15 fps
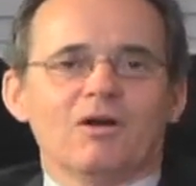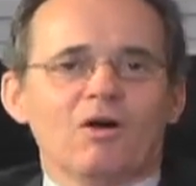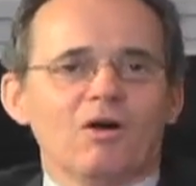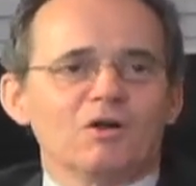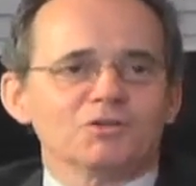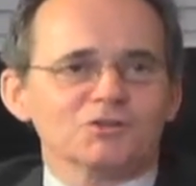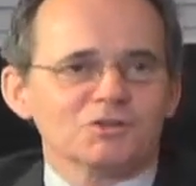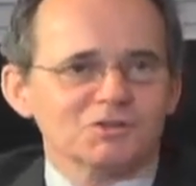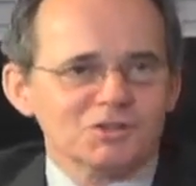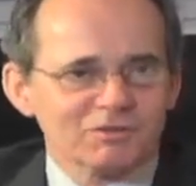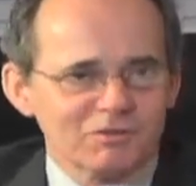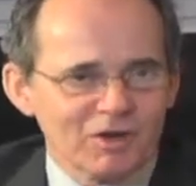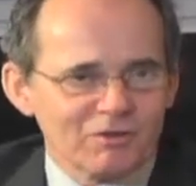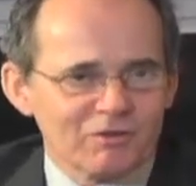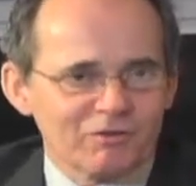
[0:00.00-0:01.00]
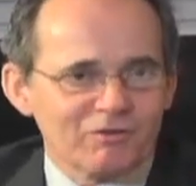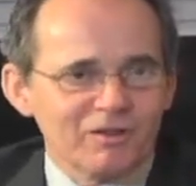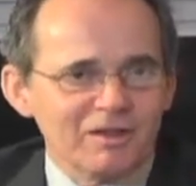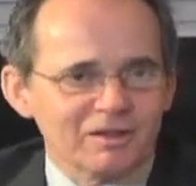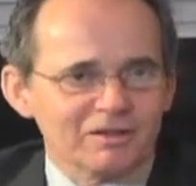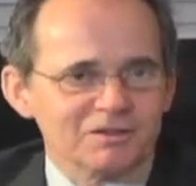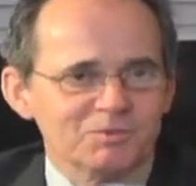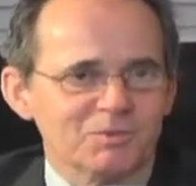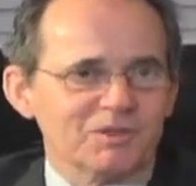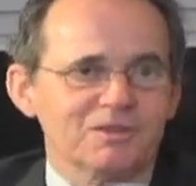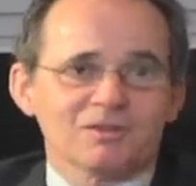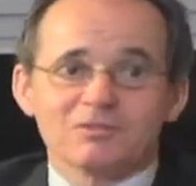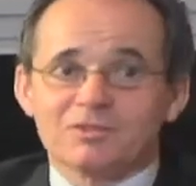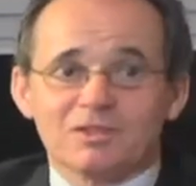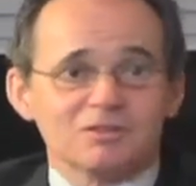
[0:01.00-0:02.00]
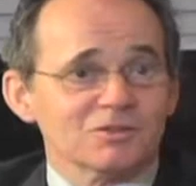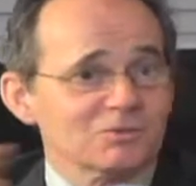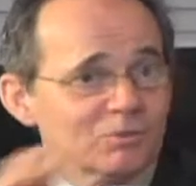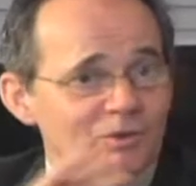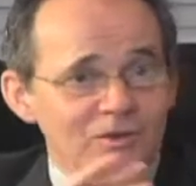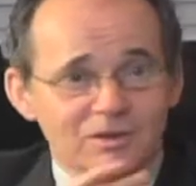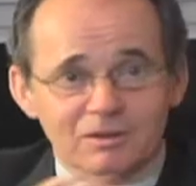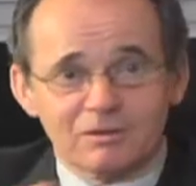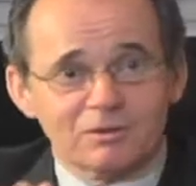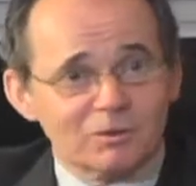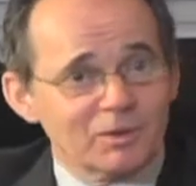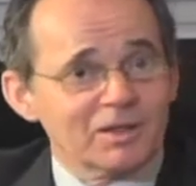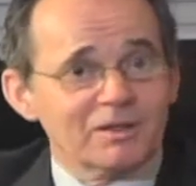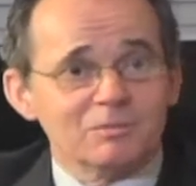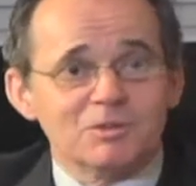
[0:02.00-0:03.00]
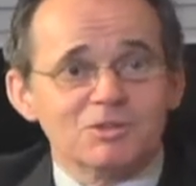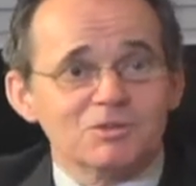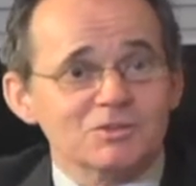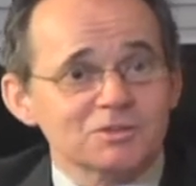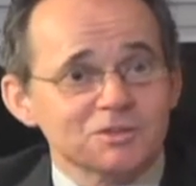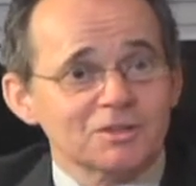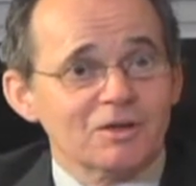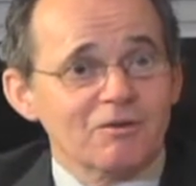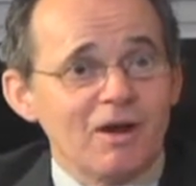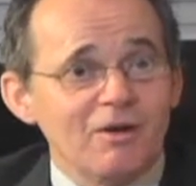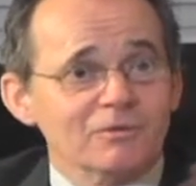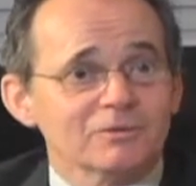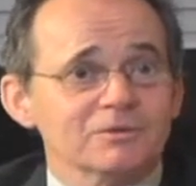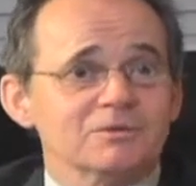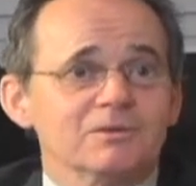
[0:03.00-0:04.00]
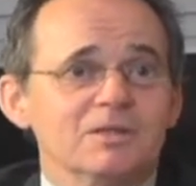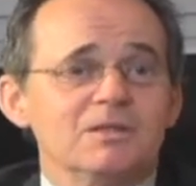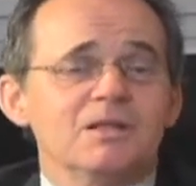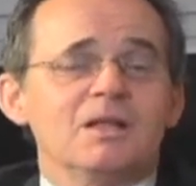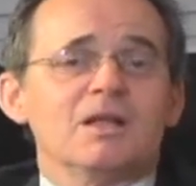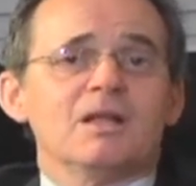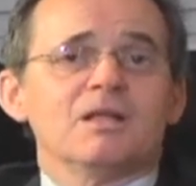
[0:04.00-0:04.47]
all sorts of other things because they just want quick images and they're out, right?